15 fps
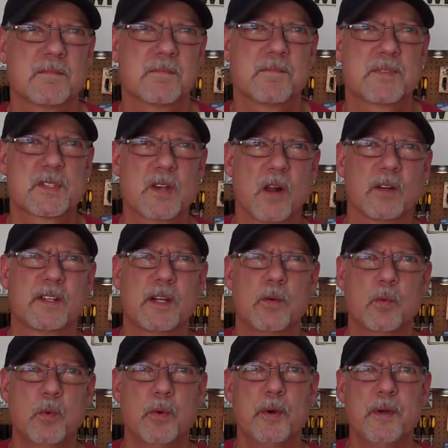a
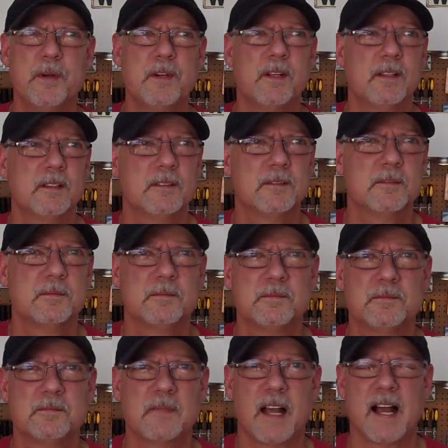salty wood.
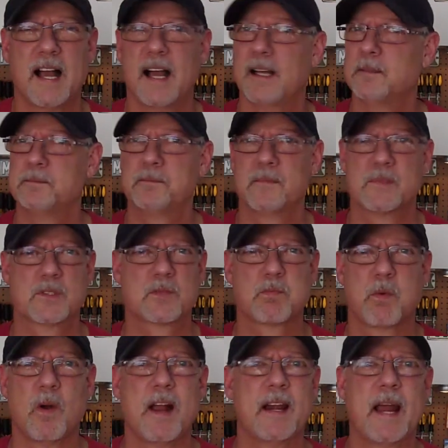
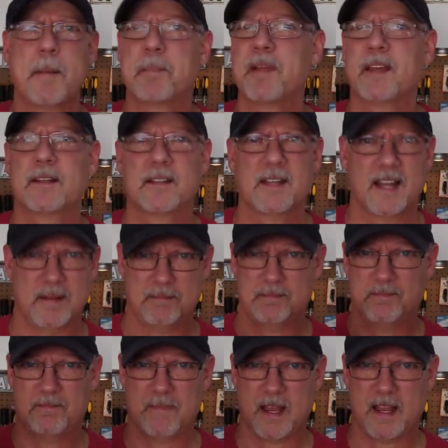It's what I picked up.